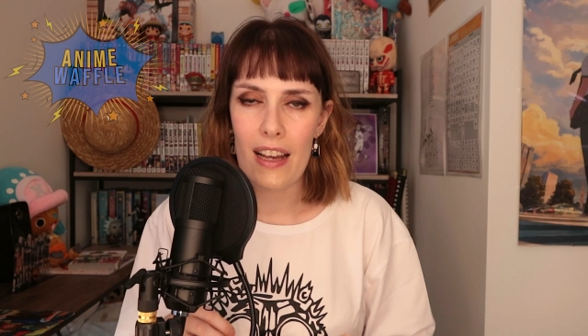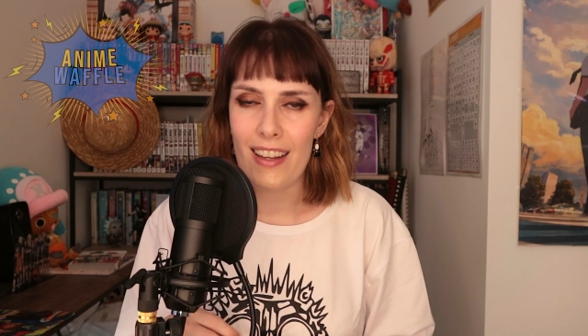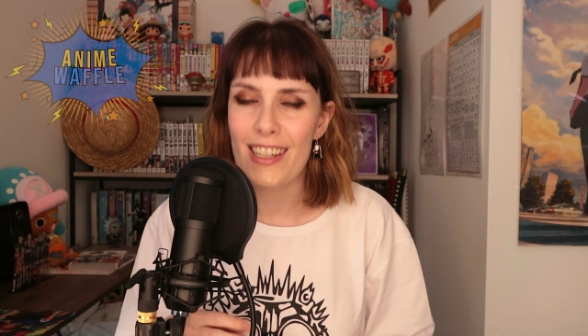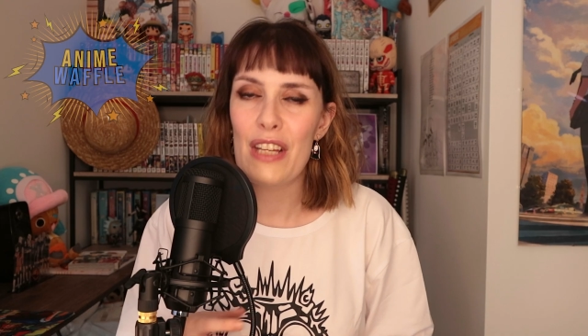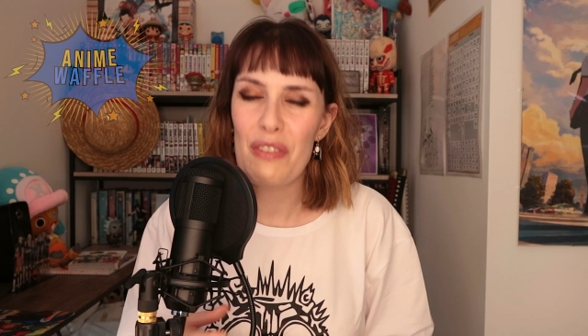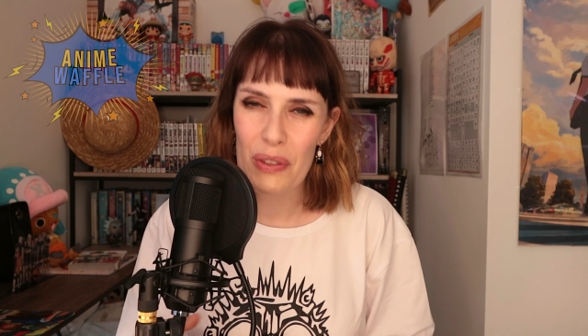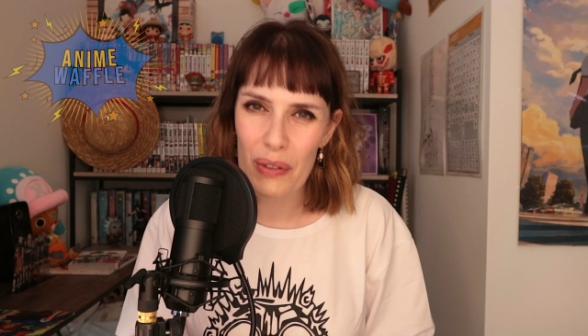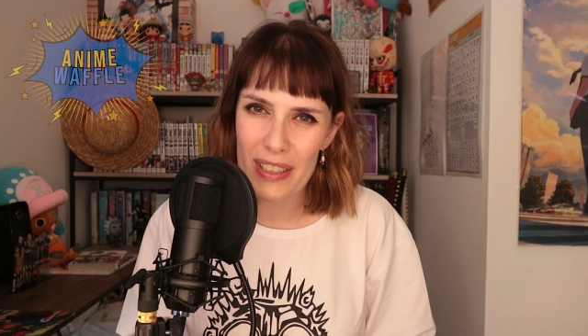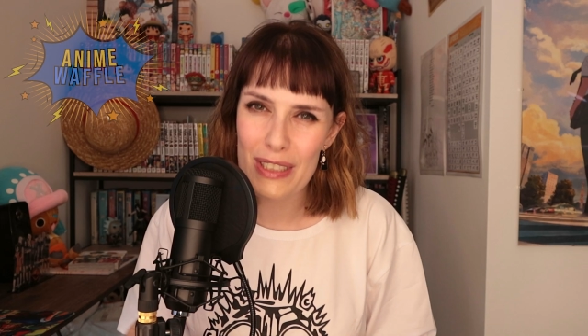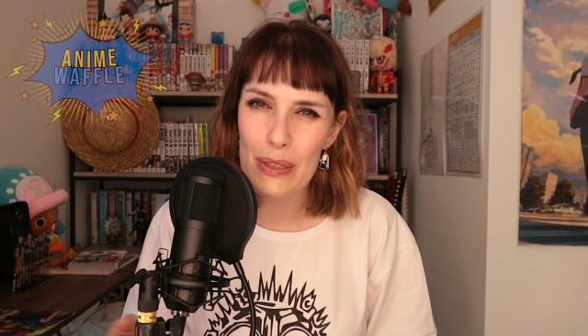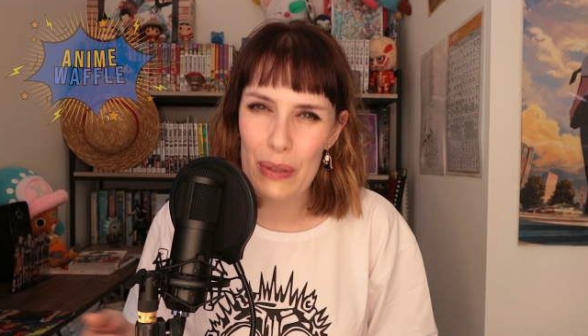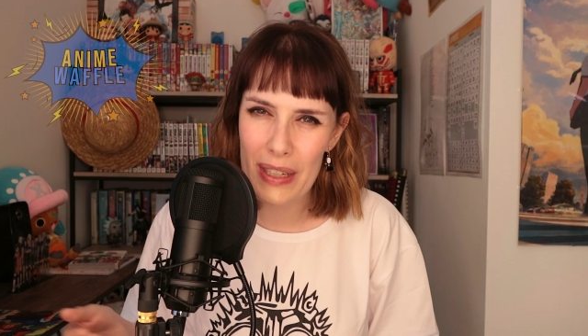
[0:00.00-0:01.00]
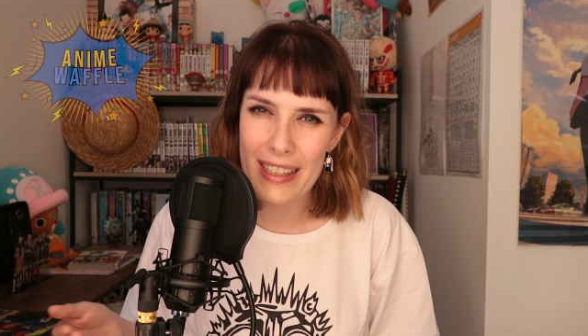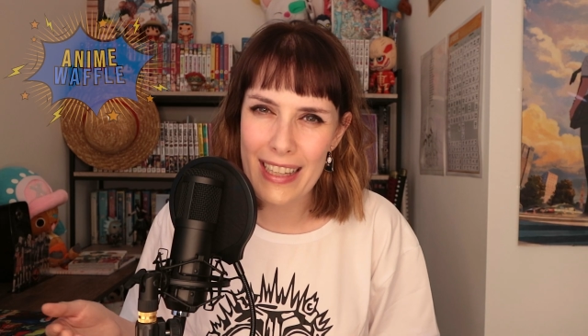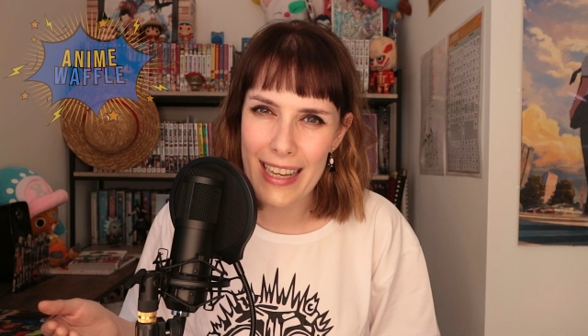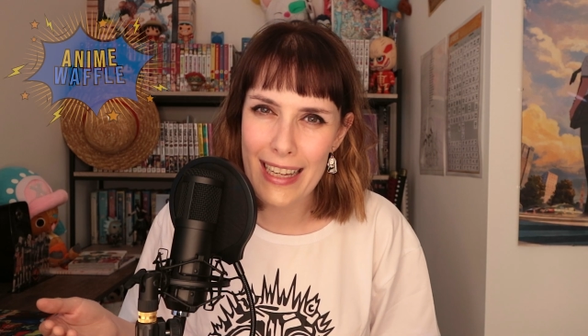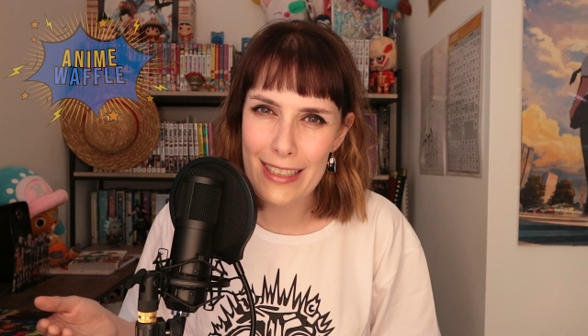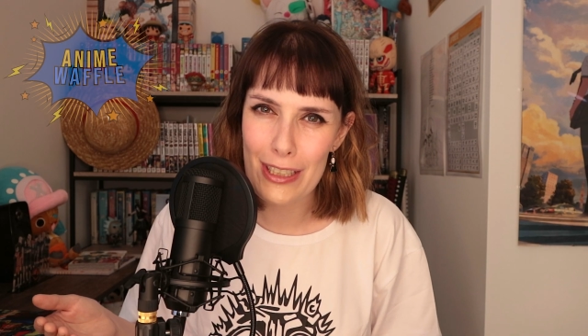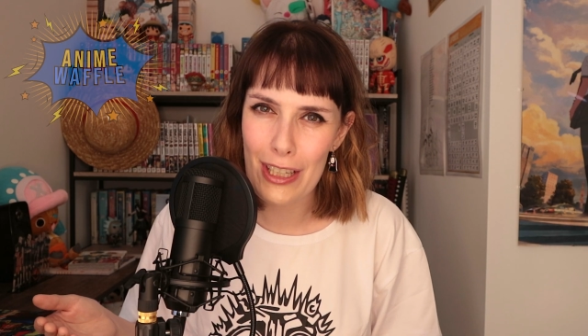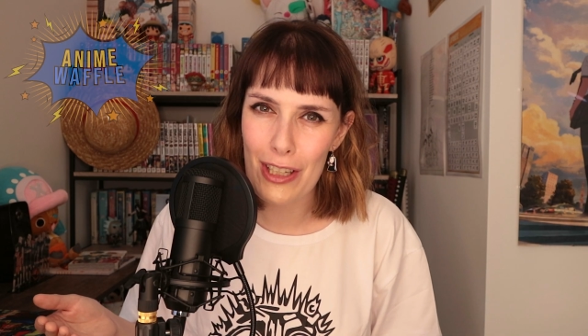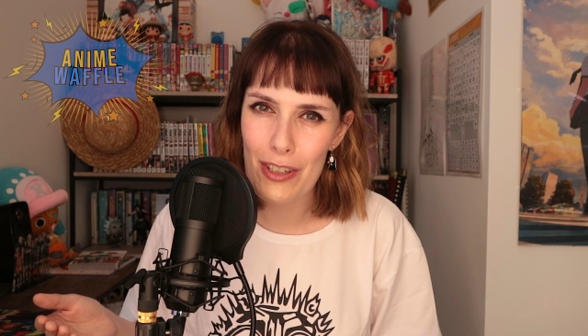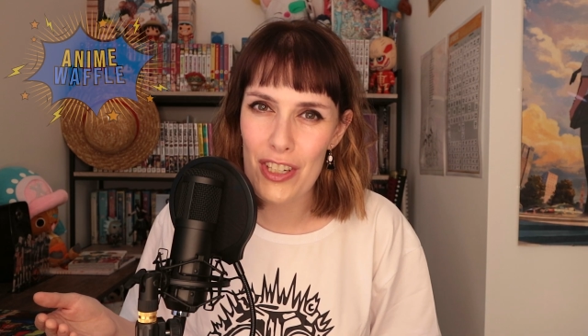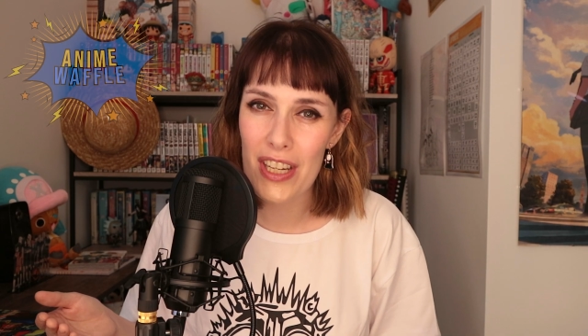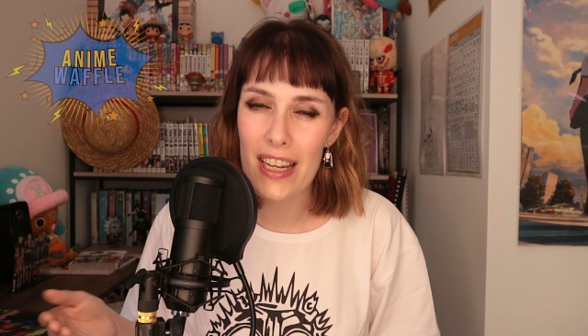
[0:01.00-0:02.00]
And even though I suck at their
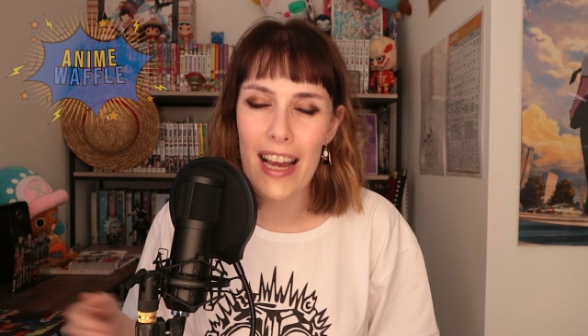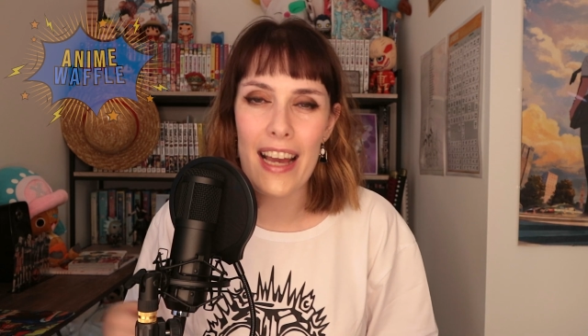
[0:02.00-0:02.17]
execution,